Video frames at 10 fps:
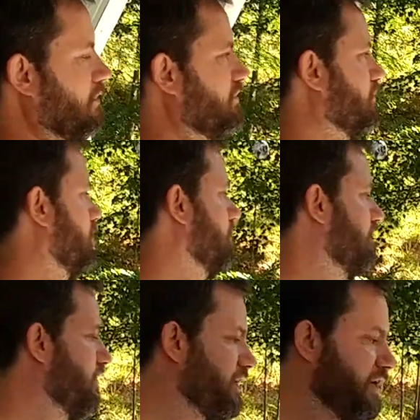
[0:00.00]
So
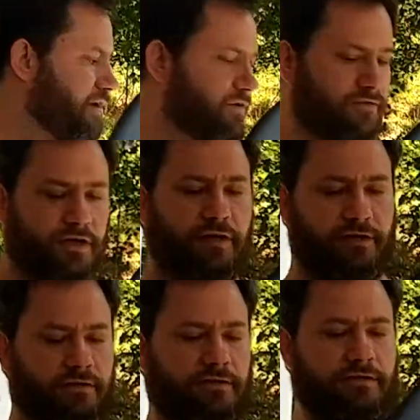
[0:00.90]
very heavy,
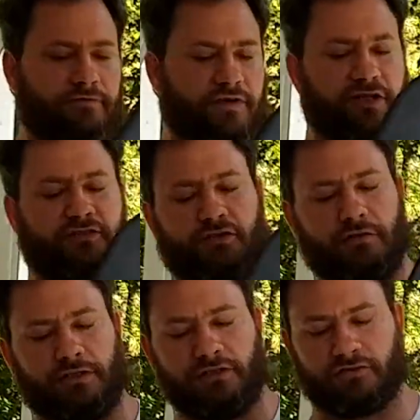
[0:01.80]
very
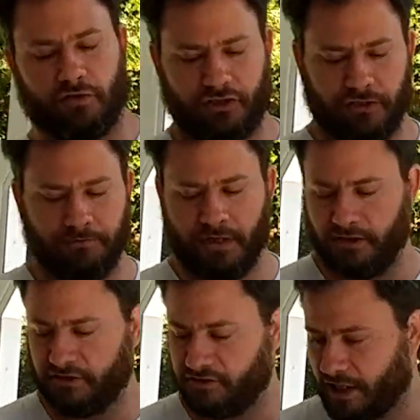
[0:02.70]
solid construction.
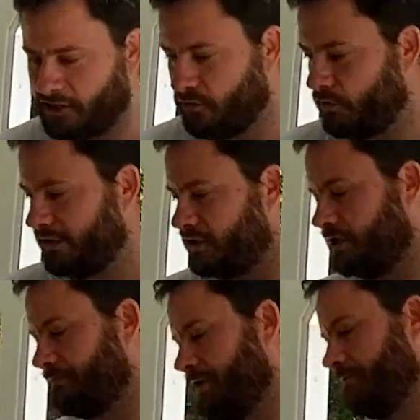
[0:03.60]
This is actually one that's
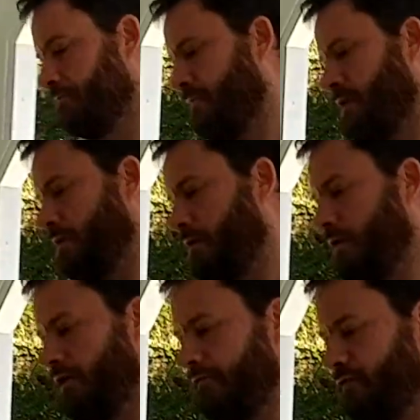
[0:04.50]
shipping in a